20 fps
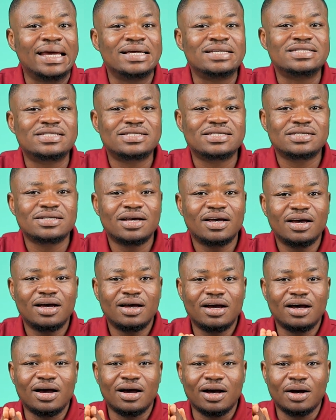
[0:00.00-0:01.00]
its
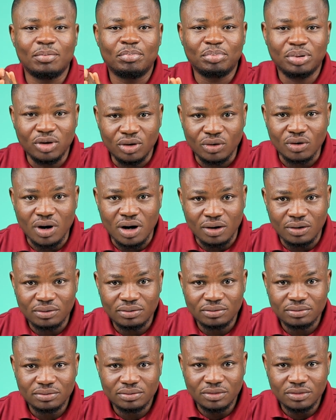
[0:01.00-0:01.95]
plural.